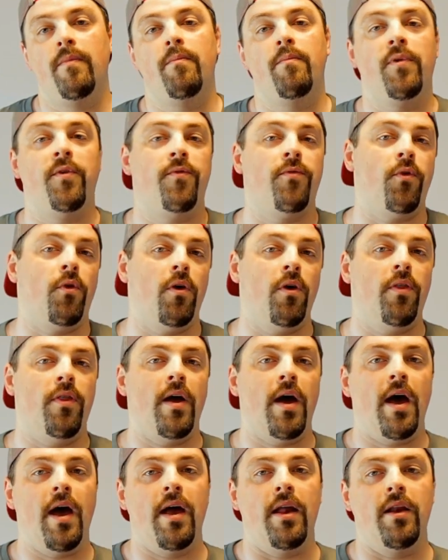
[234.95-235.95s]
Before
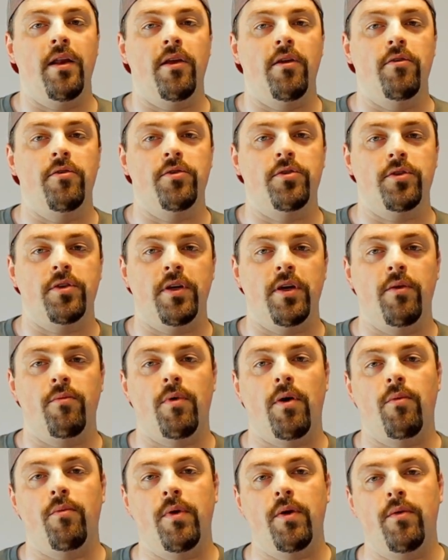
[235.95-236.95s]
that, usually
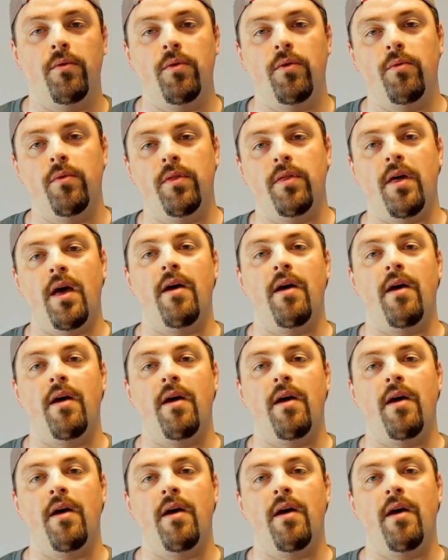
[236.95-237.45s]
what we do with